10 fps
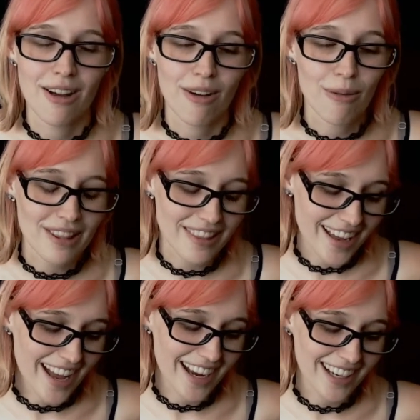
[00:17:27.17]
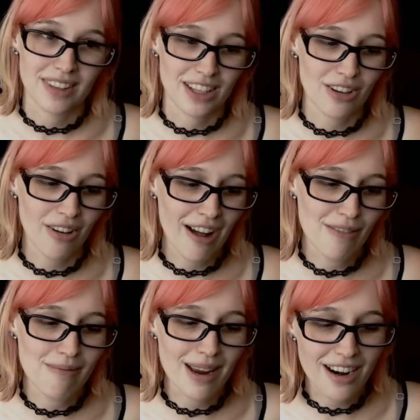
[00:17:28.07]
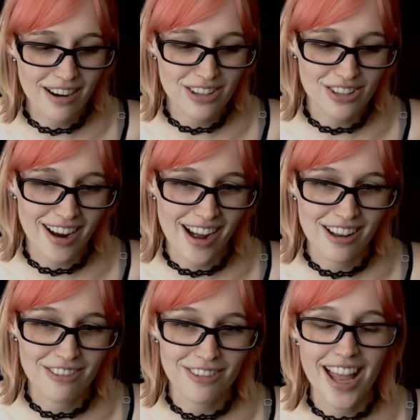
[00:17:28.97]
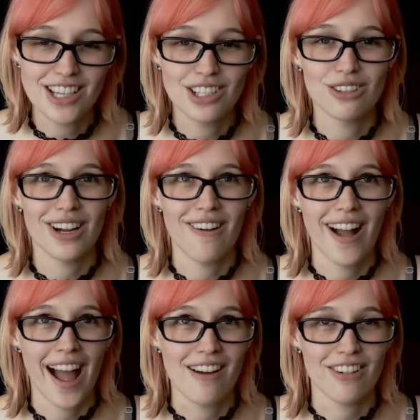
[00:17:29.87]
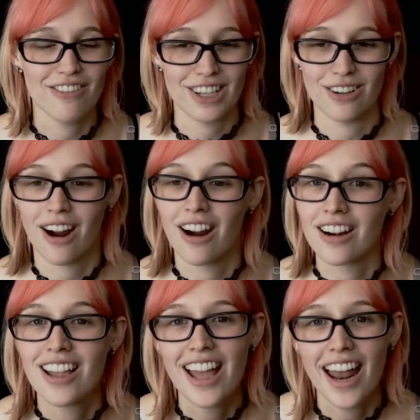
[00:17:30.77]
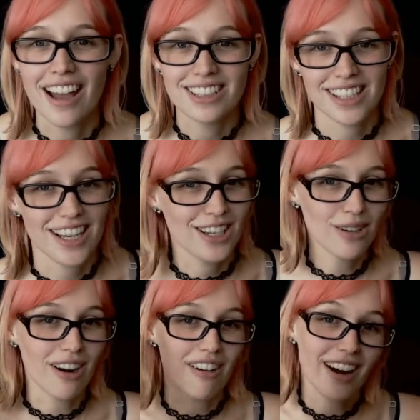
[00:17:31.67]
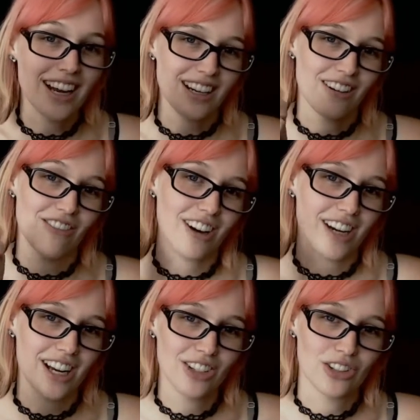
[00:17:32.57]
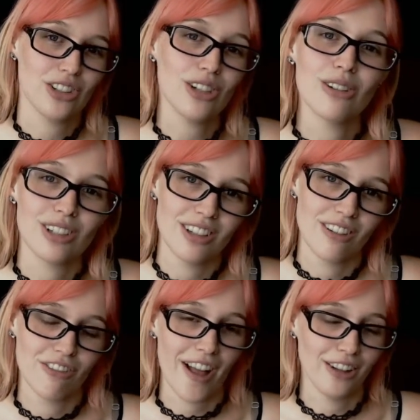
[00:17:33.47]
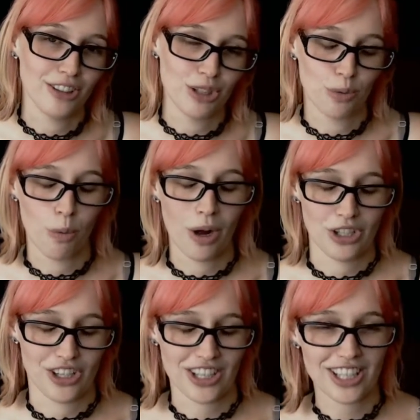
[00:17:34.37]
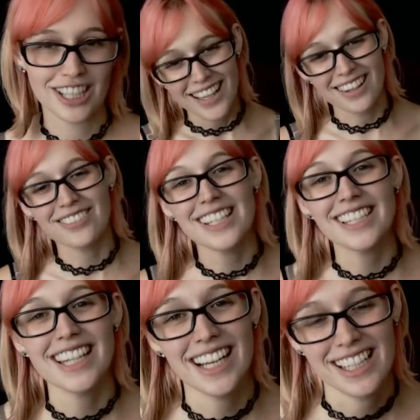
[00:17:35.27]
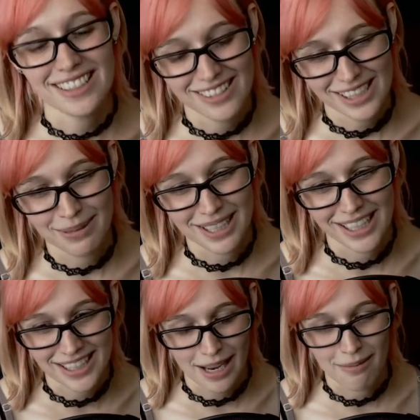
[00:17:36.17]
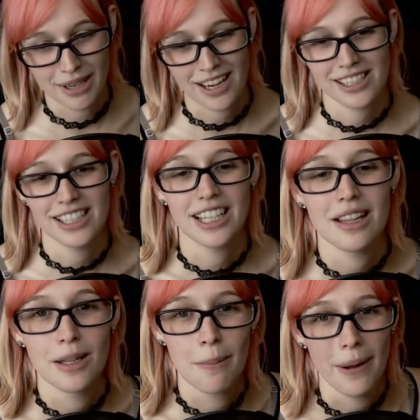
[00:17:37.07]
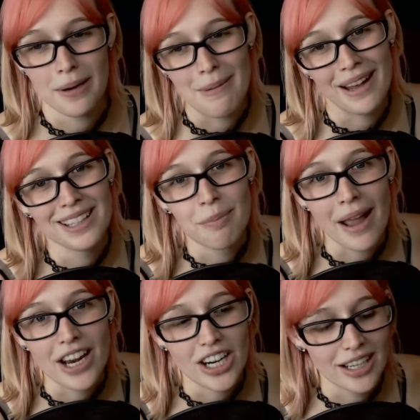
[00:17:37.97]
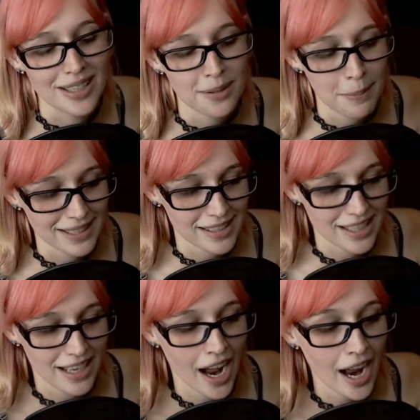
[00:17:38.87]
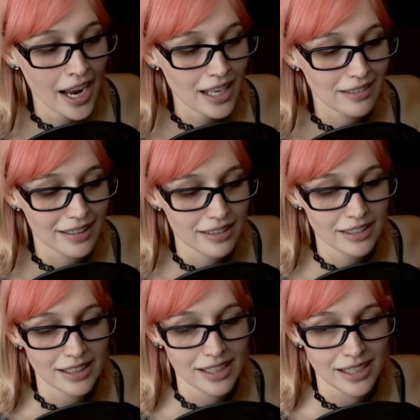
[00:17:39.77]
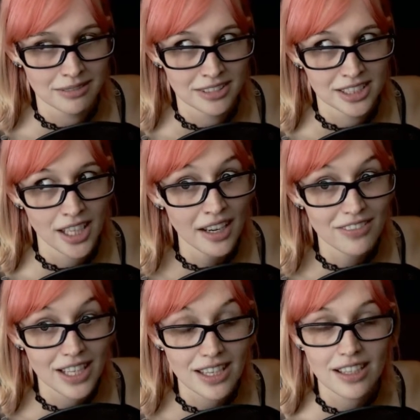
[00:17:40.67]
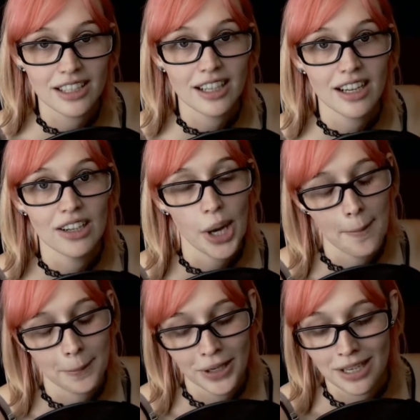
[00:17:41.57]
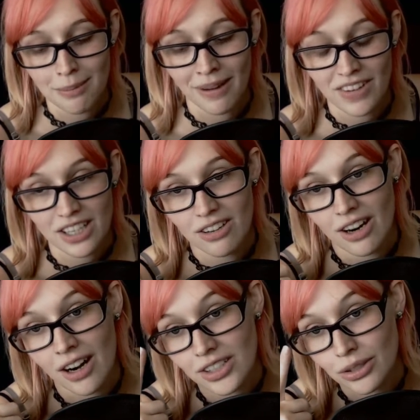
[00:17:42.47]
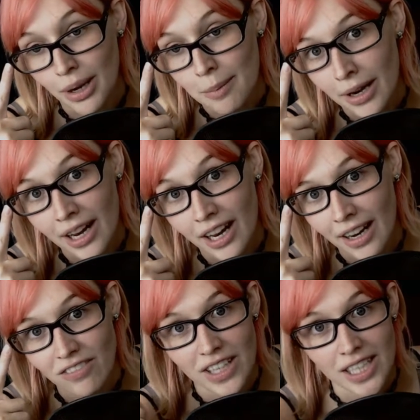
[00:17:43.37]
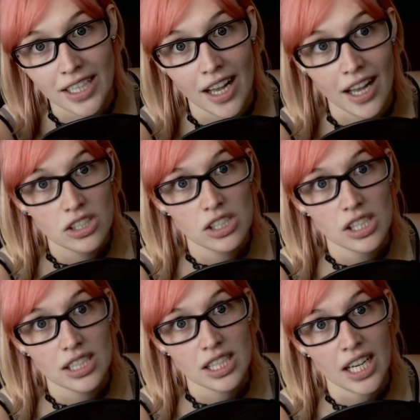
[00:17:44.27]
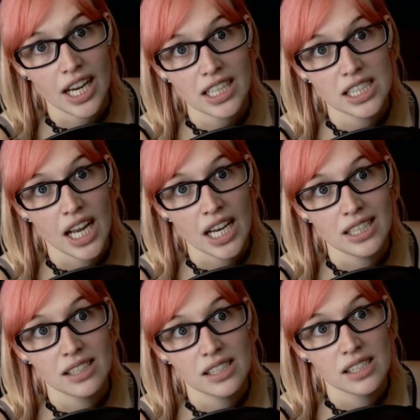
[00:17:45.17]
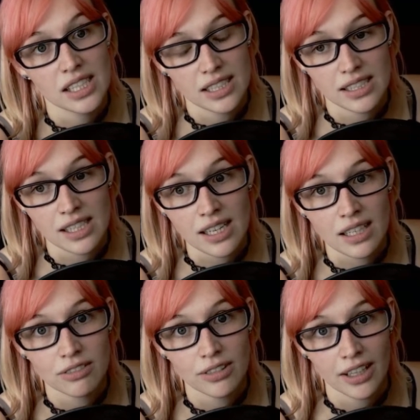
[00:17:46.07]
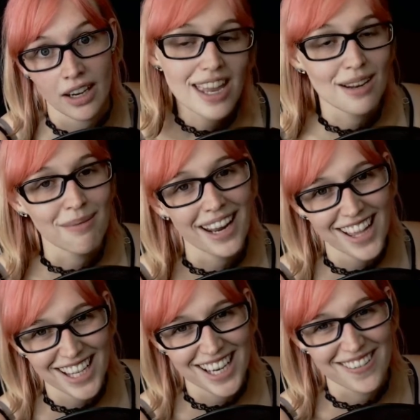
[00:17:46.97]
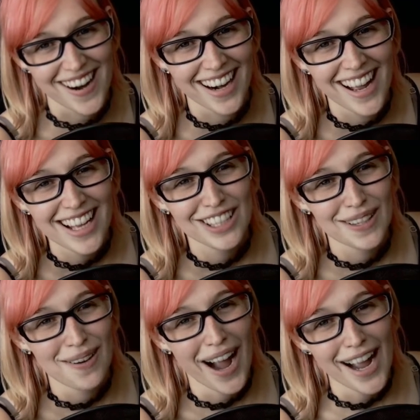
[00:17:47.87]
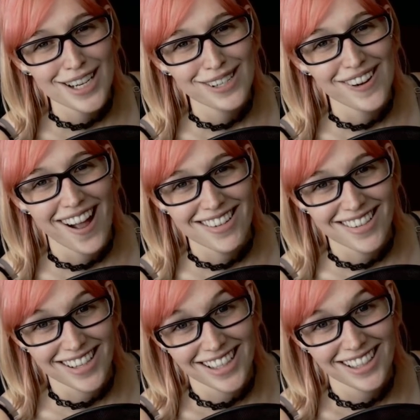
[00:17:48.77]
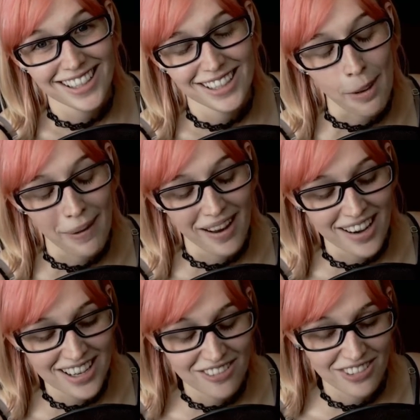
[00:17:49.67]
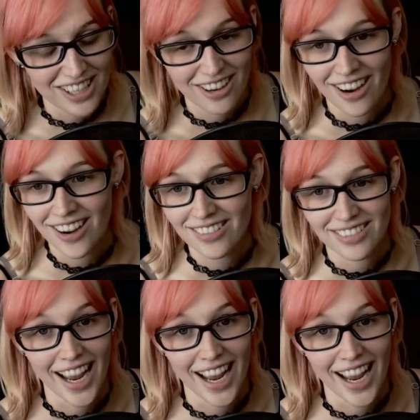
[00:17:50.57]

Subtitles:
What the heck? You don't have a main hard drive and you don't have a video card. And I would say you are right and very astute, valued watcher. The reason that I don't is because I'm actually going to lobotomize my current PC. I literally, not even a year ago, upgraded my video card. So I'm running an NVIDIA GTX 960 right now in my Alienware. So I do not need to buy a new video card.